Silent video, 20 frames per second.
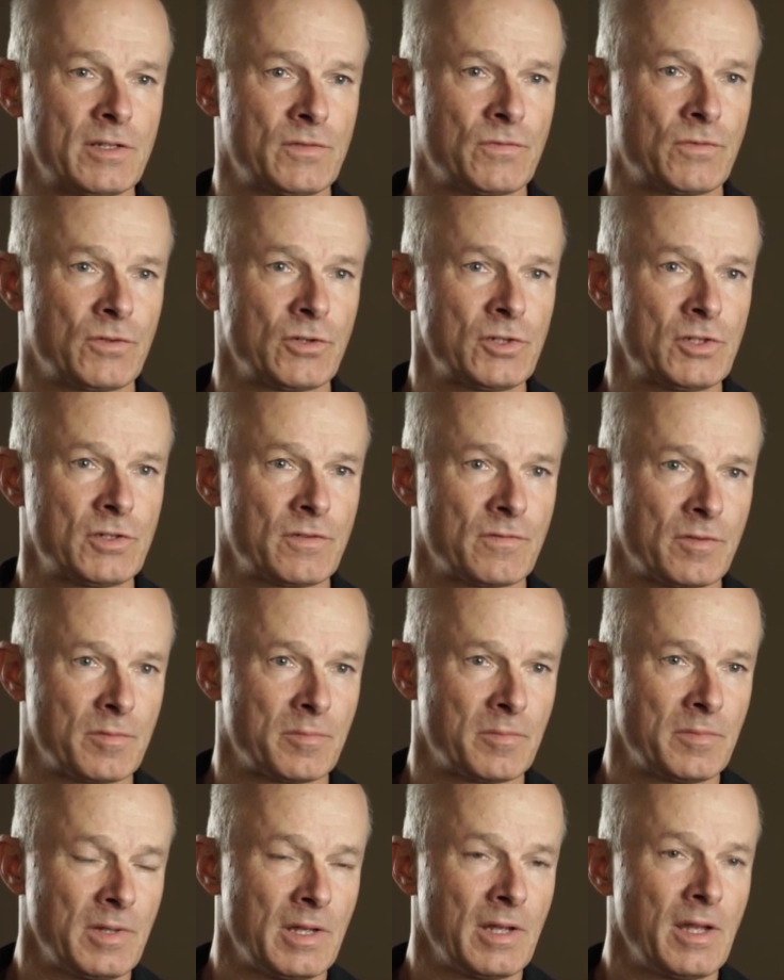First of
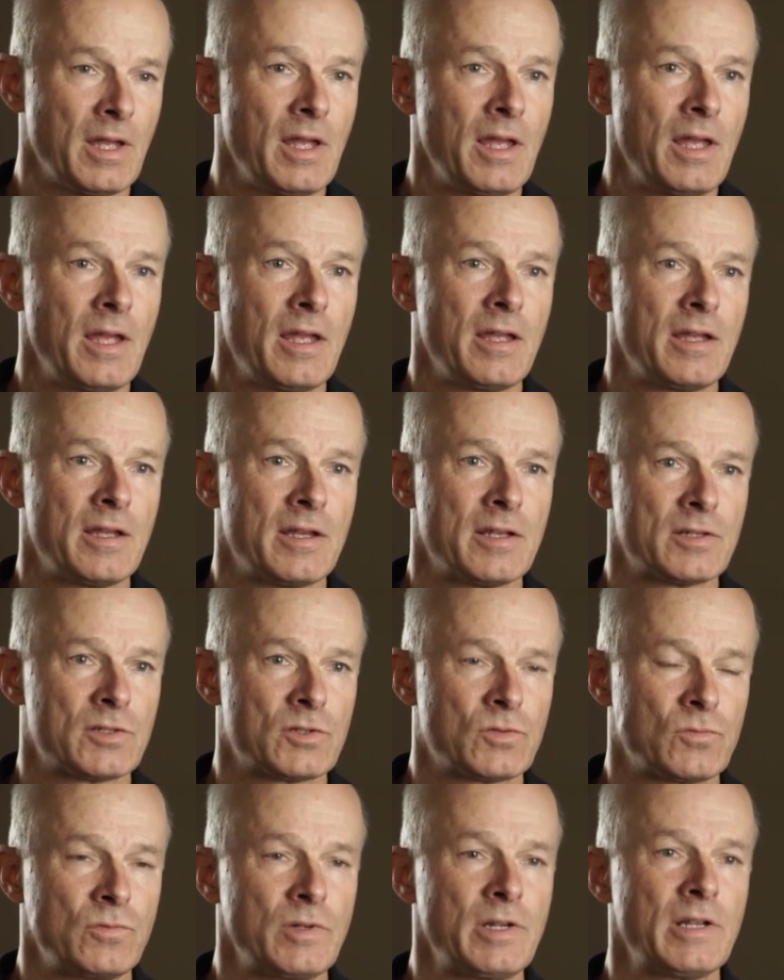them
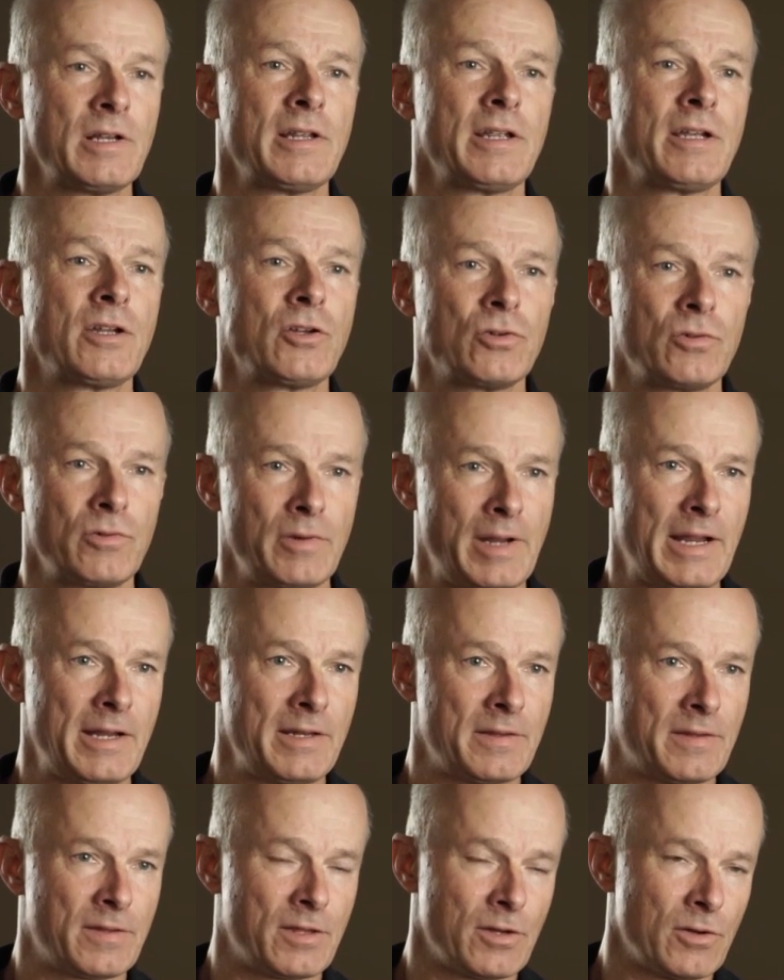is really
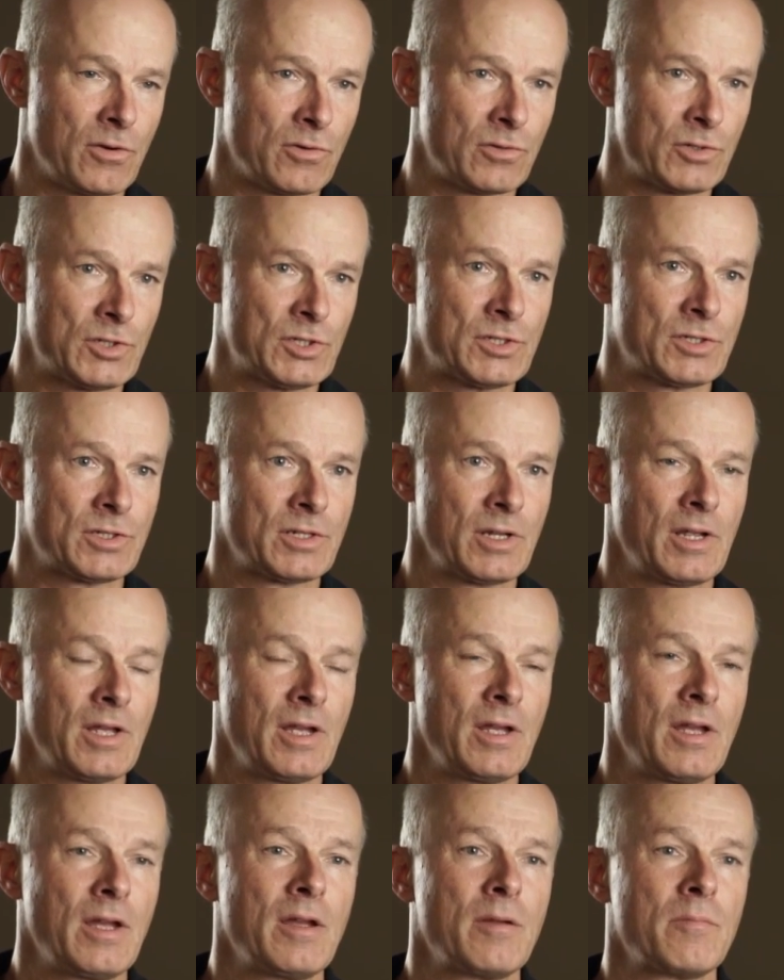create those
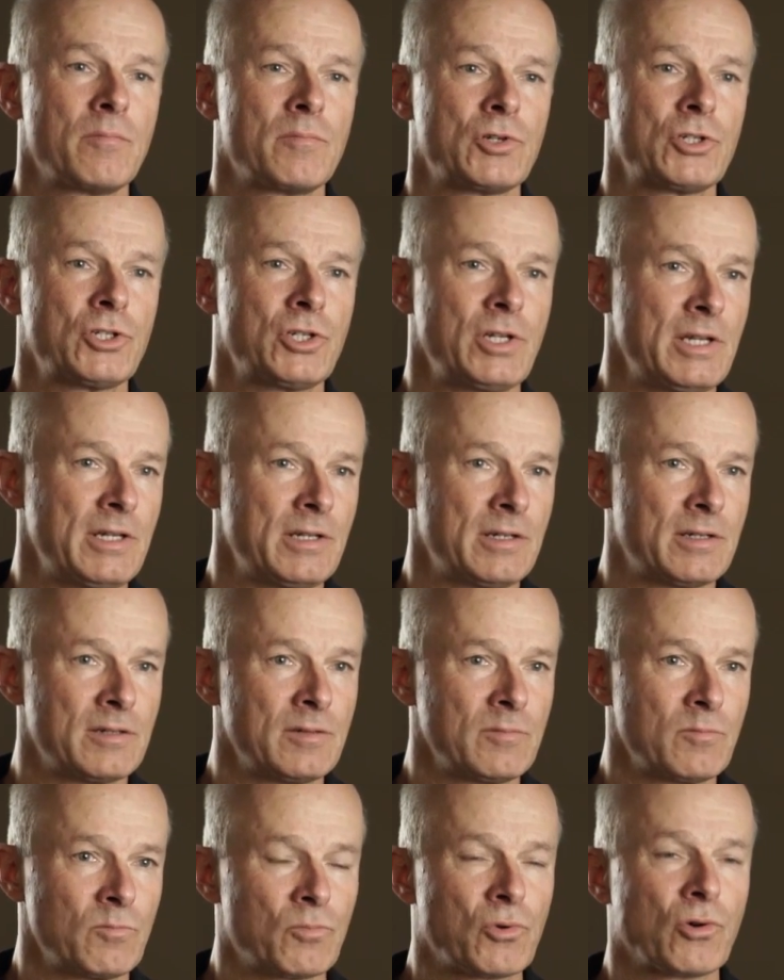machine
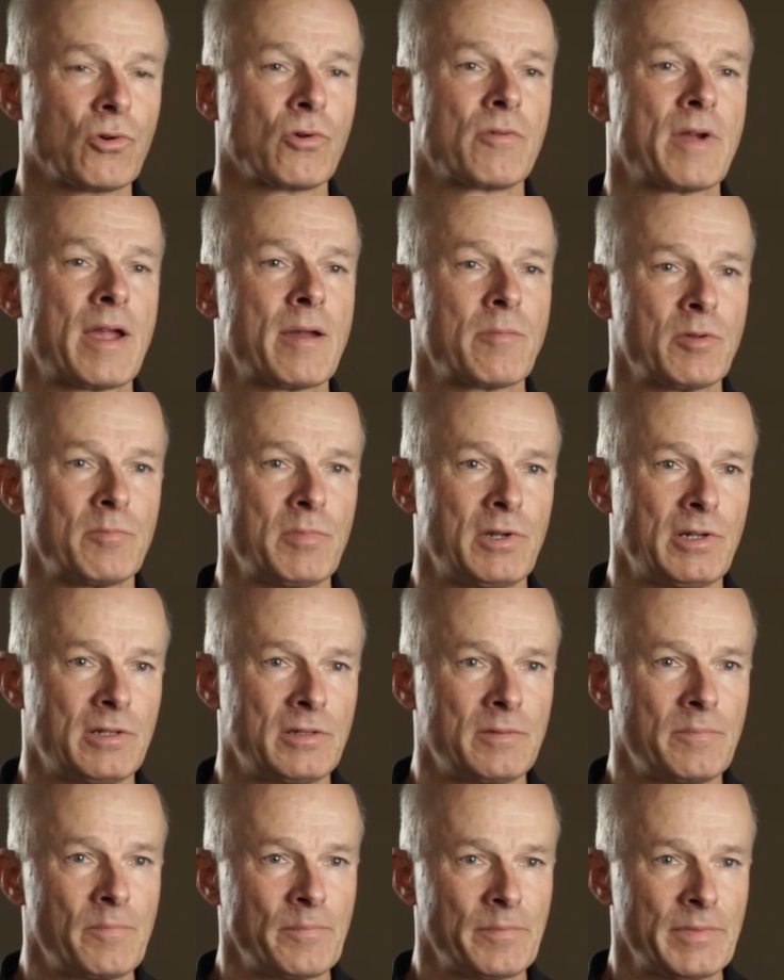
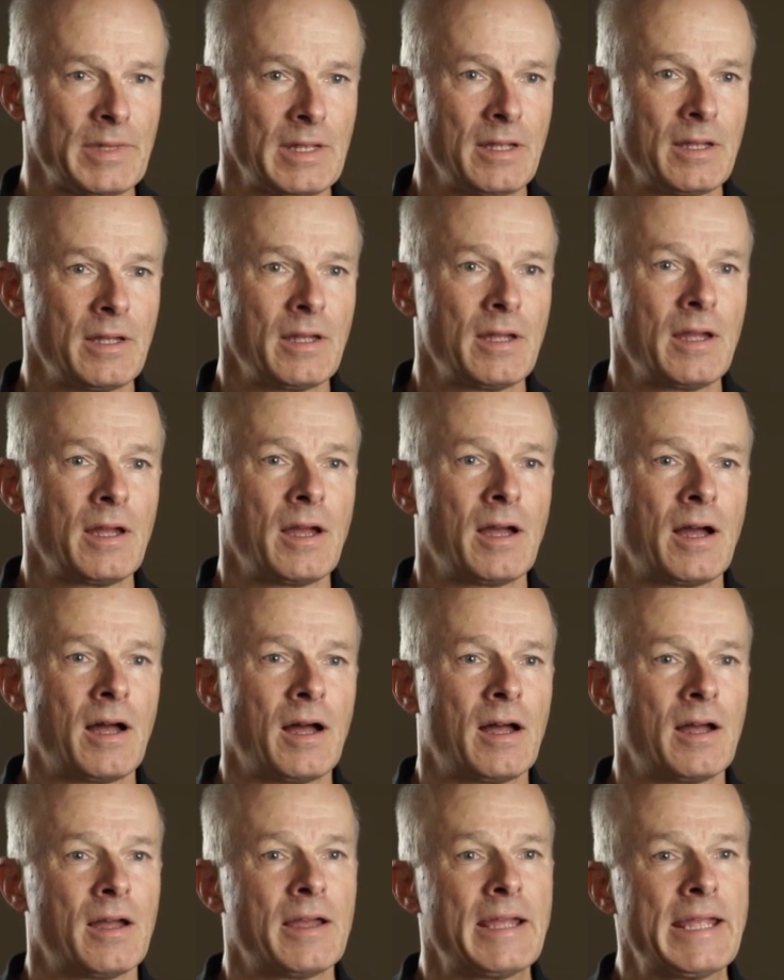programmable
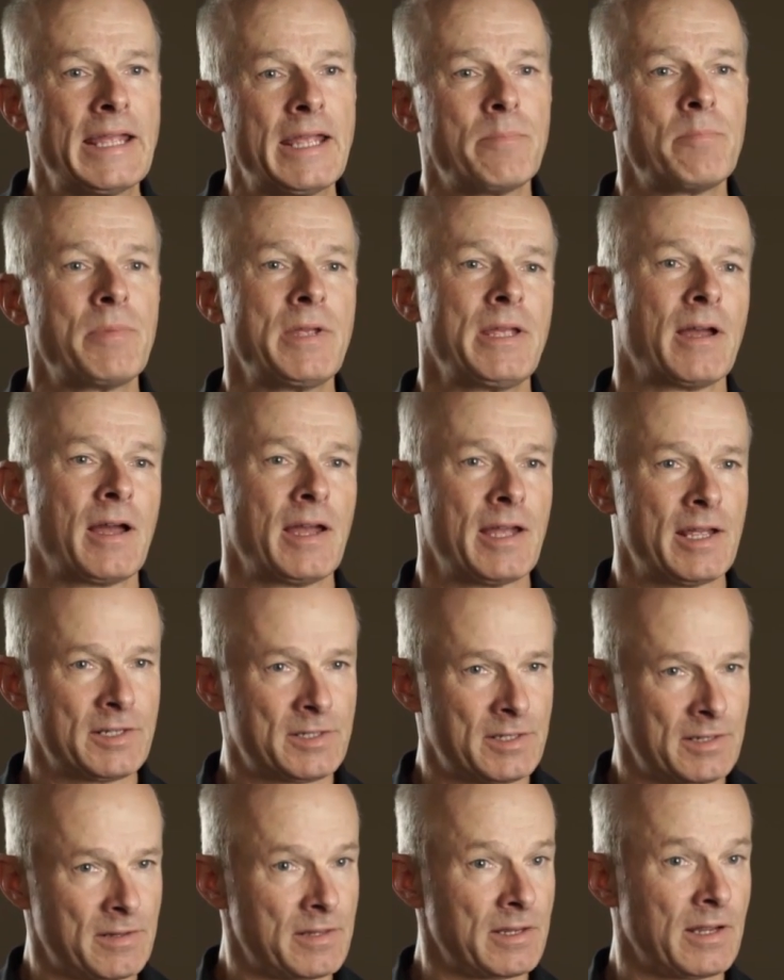uh,
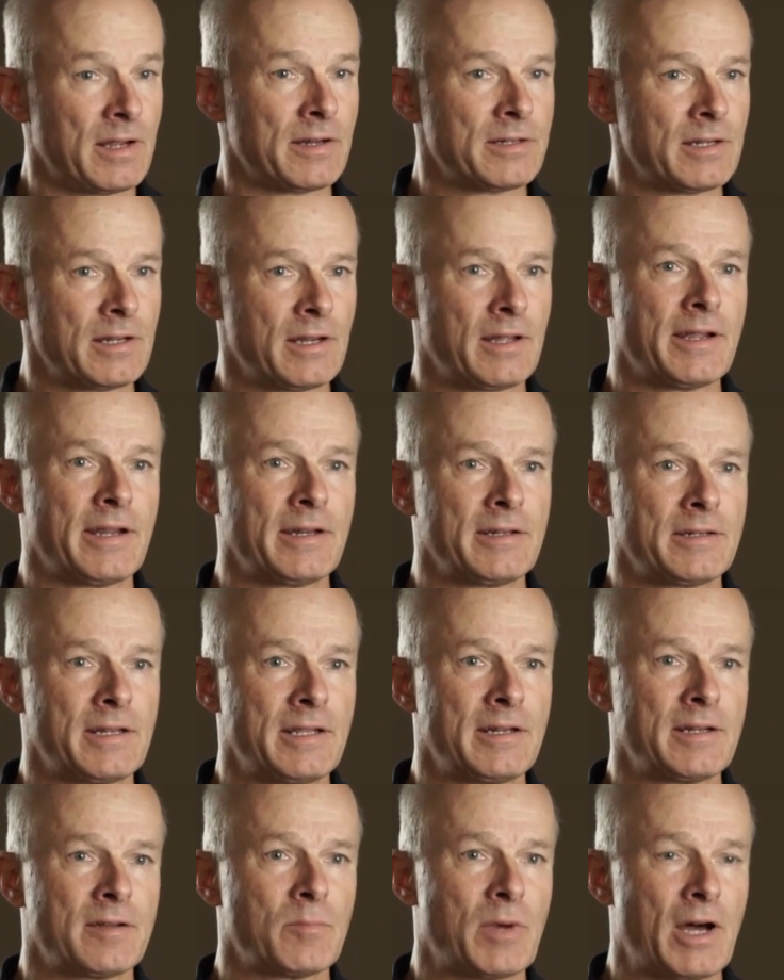APIs and the underlying
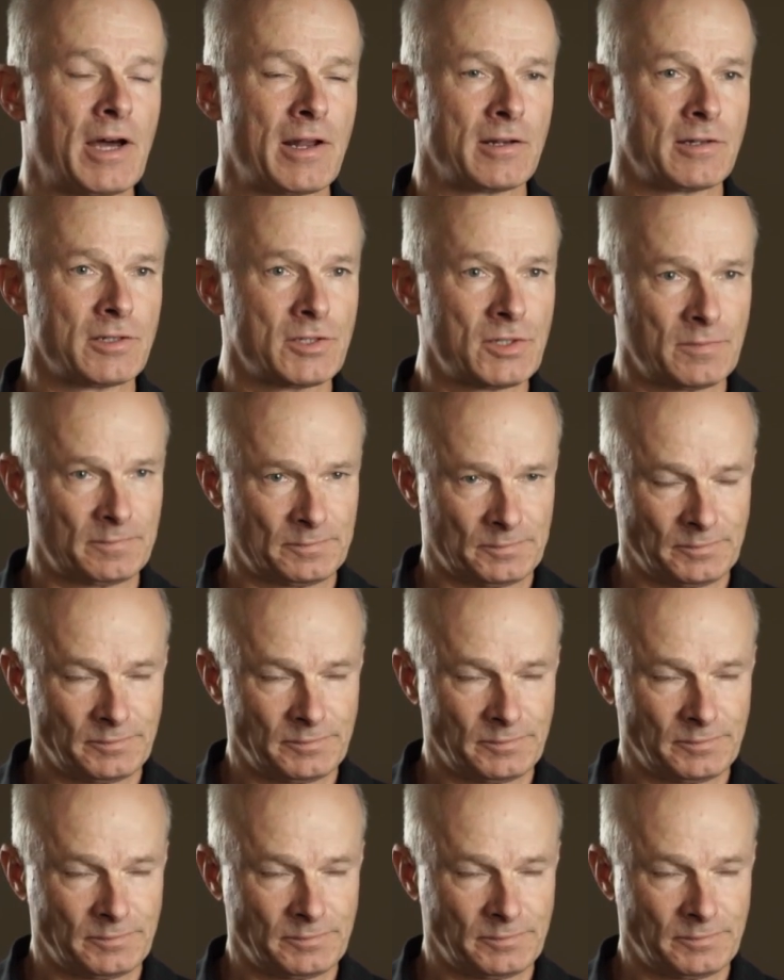data models